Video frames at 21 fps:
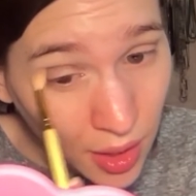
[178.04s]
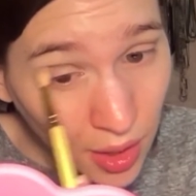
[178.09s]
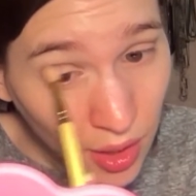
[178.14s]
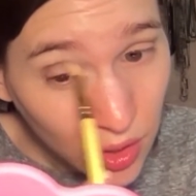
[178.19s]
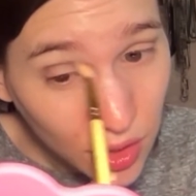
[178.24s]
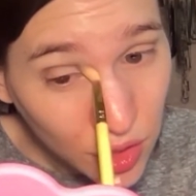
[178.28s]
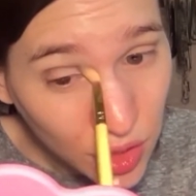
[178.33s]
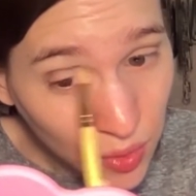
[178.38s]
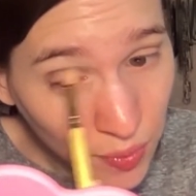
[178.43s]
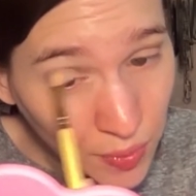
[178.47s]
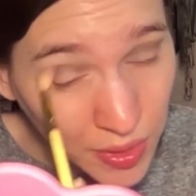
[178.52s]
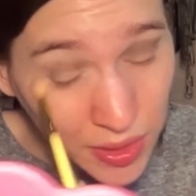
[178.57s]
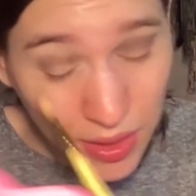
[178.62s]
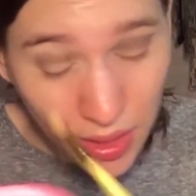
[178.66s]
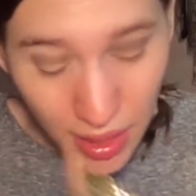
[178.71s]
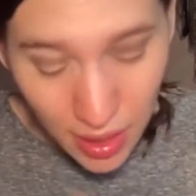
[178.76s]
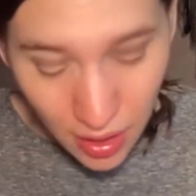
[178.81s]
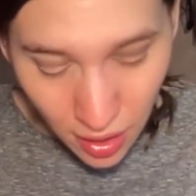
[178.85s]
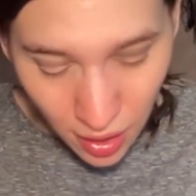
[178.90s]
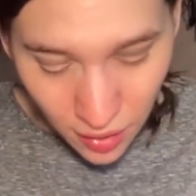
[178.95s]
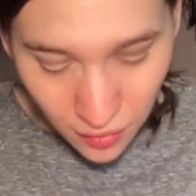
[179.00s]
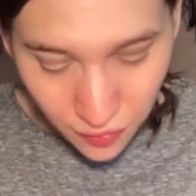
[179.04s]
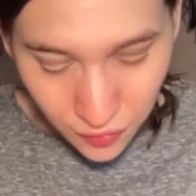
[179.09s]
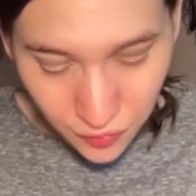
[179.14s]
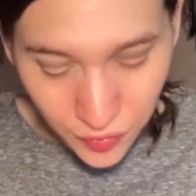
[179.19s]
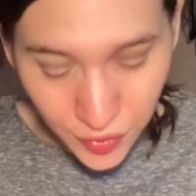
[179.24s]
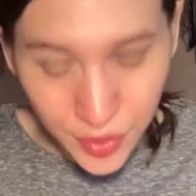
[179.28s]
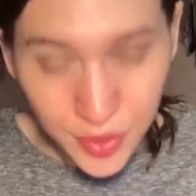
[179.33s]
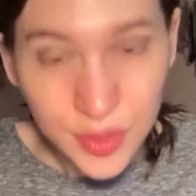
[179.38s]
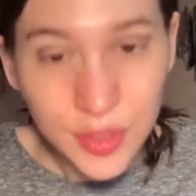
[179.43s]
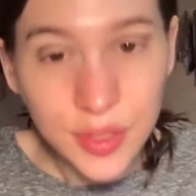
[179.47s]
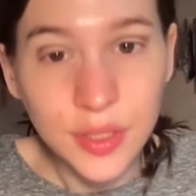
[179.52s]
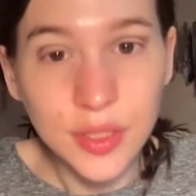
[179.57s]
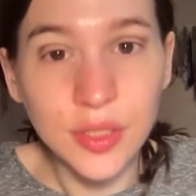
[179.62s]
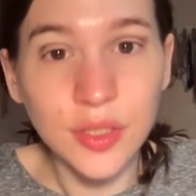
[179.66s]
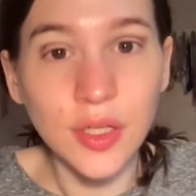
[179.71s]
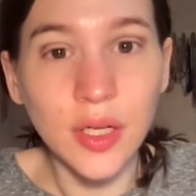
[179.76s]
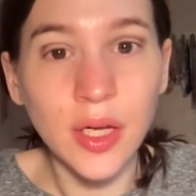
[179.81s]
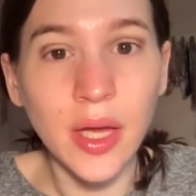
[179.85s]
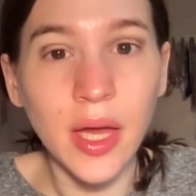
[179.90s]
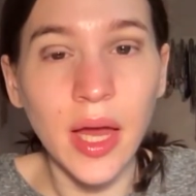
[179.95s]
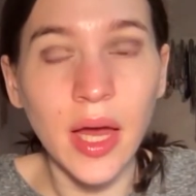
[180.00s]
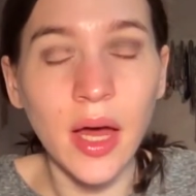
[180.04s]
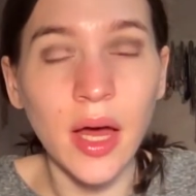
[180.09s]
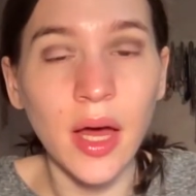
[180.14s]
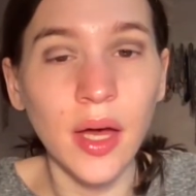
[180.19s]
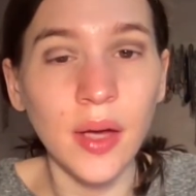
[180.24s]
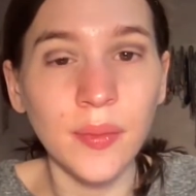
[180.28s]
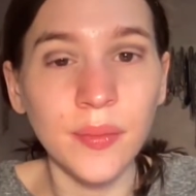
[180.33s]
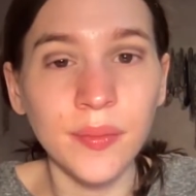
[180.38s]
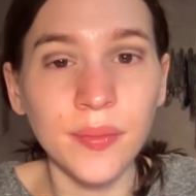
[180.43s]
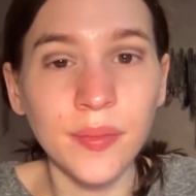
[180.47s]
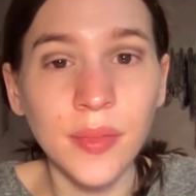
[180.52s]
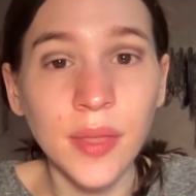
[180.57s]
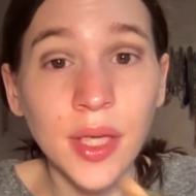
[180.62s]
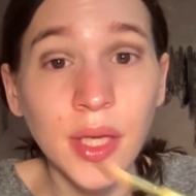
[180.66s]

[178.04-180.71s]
She was like, our first um,